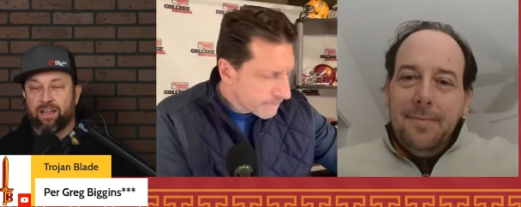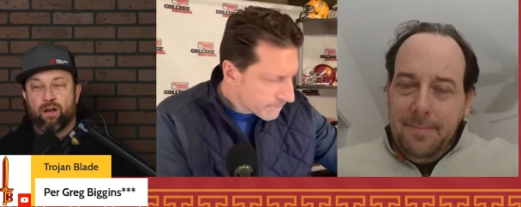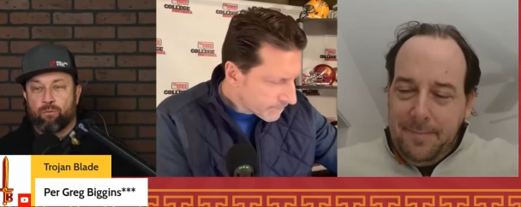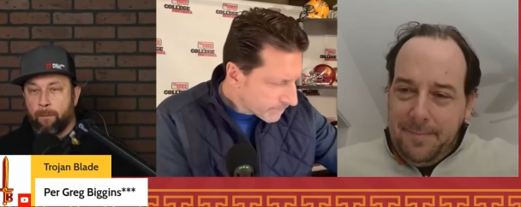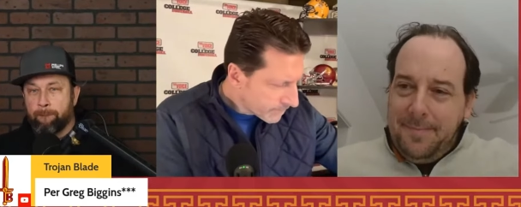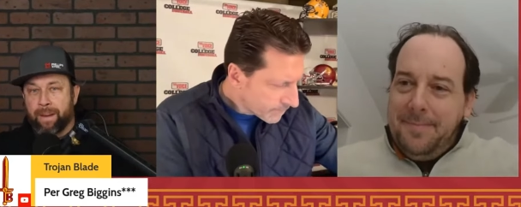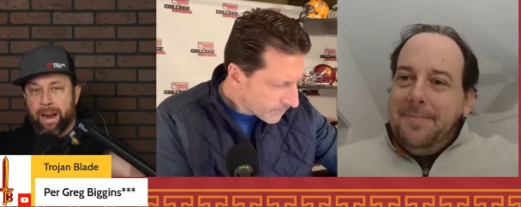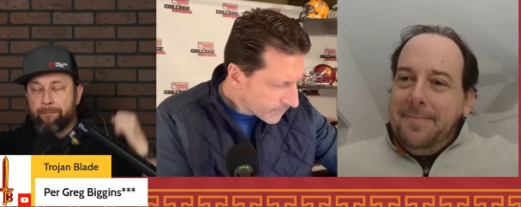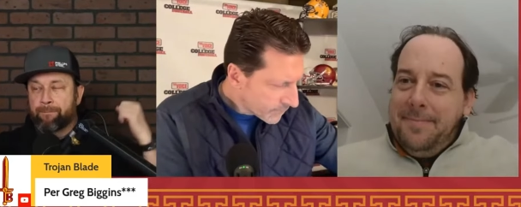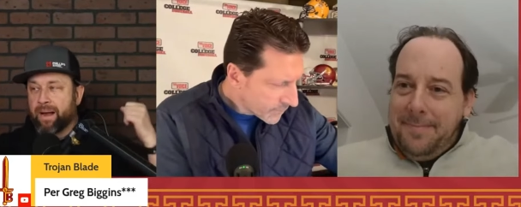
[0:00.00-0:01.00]
Speaker 1: Well,
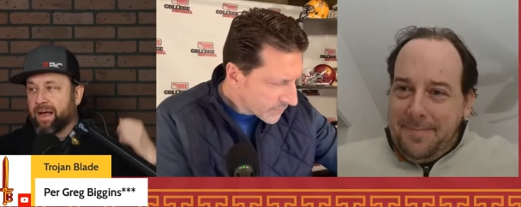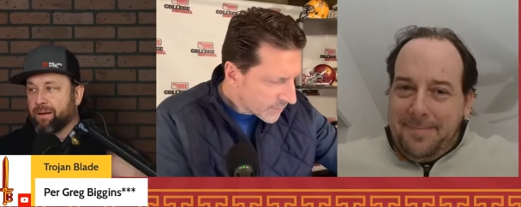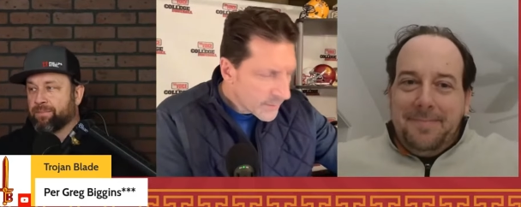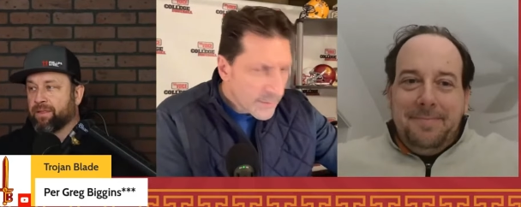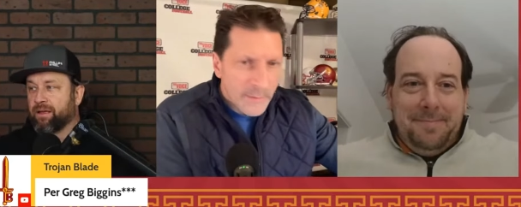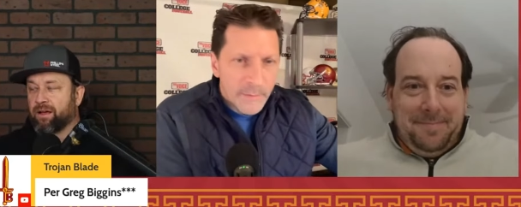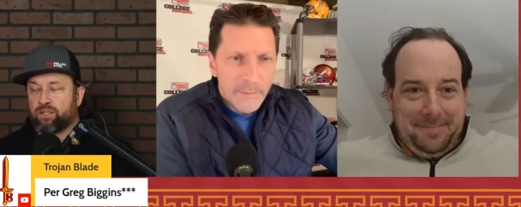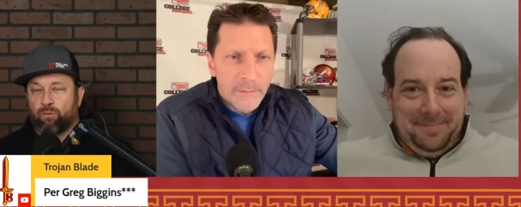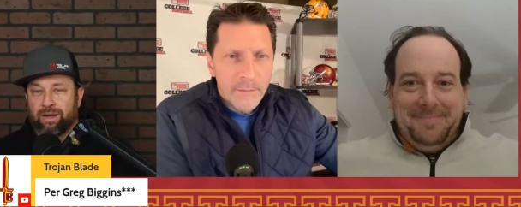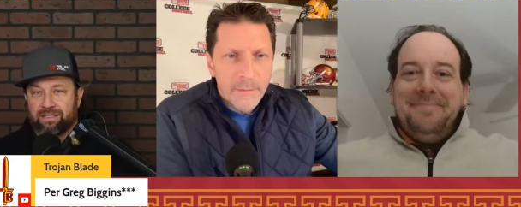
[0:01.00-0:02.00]
bam, bam, uh,
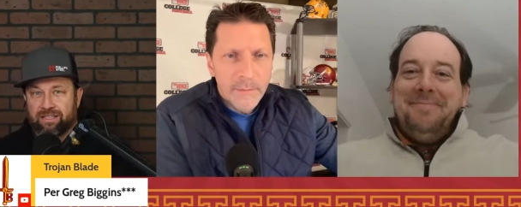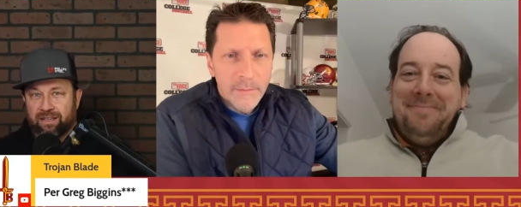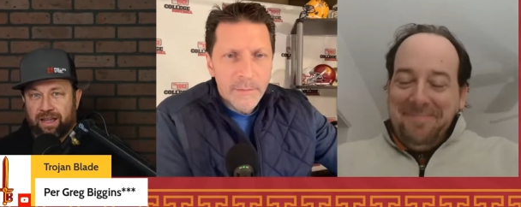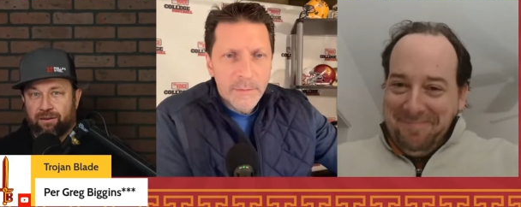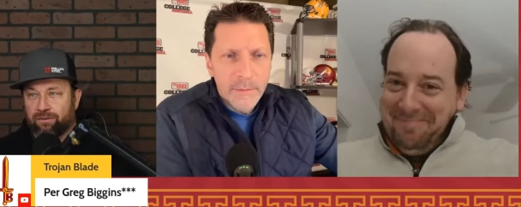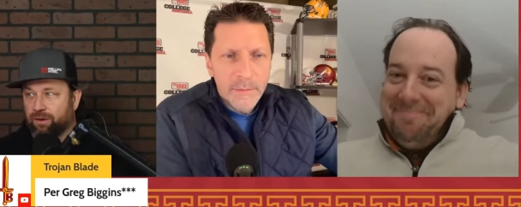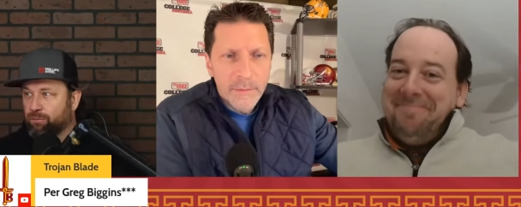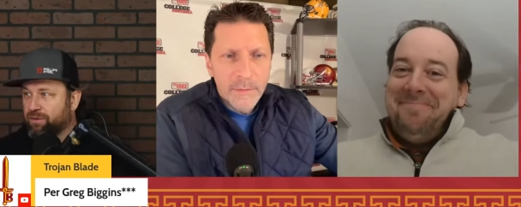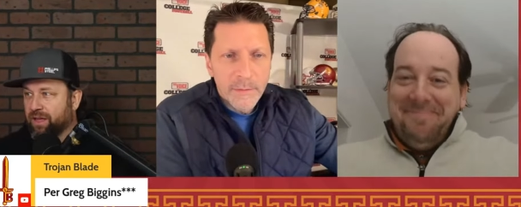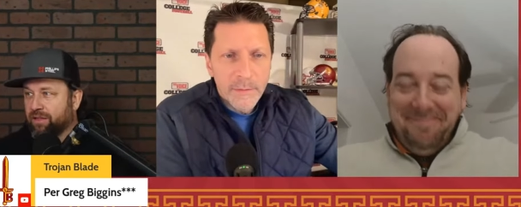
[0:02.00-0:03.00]
twice today that
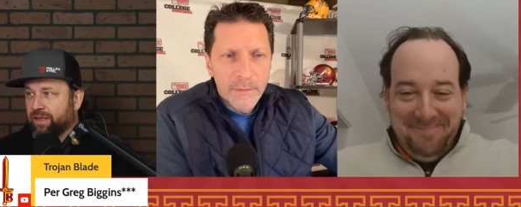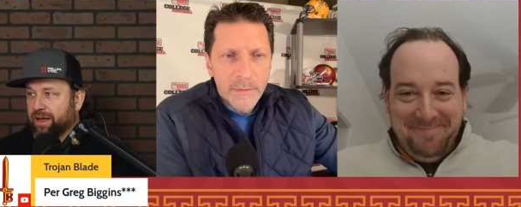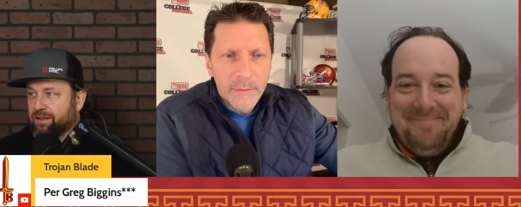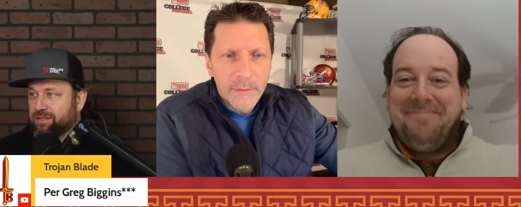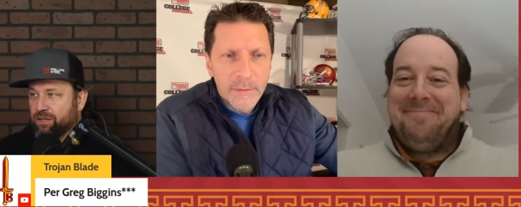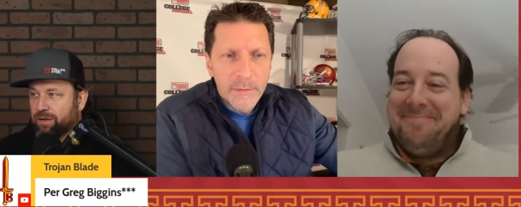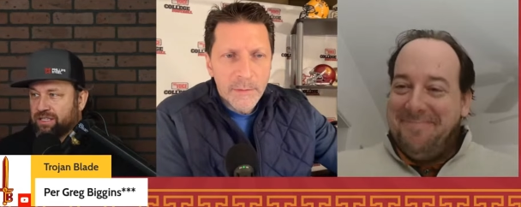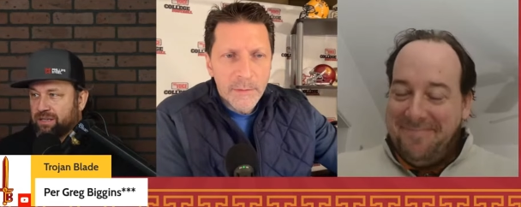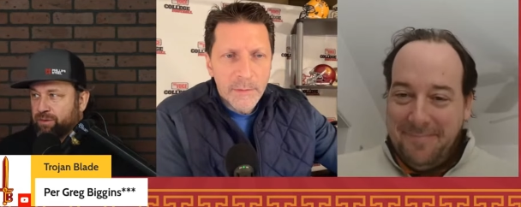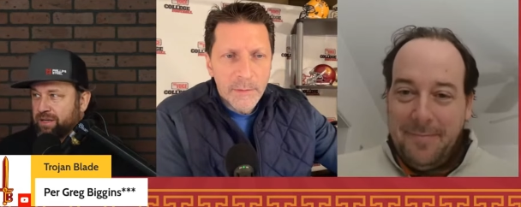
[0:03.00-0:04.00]
we've done that. So that's
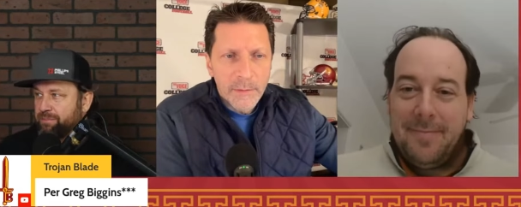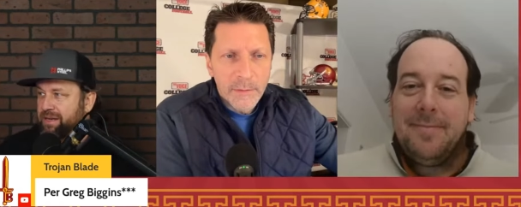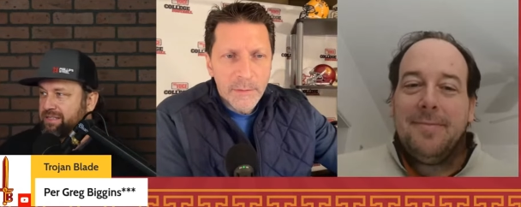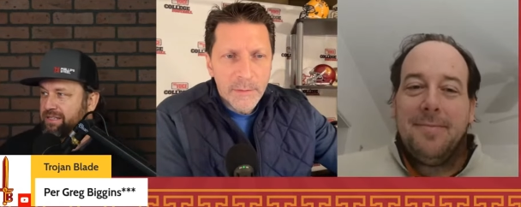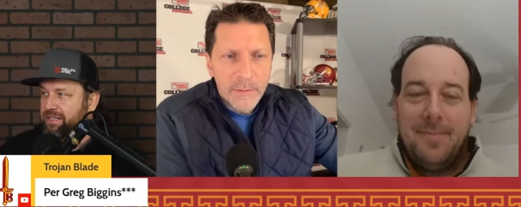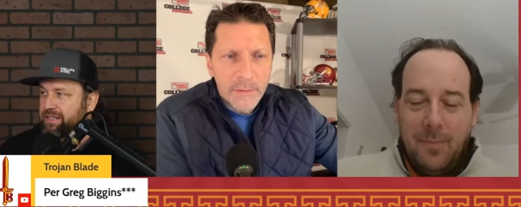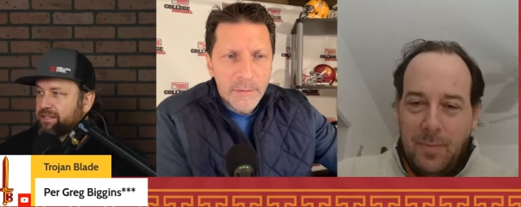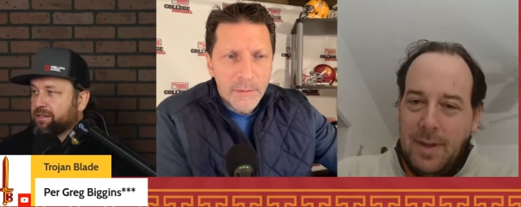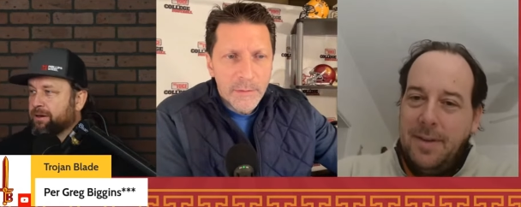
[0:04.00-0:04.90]
a pretty amazing to hear.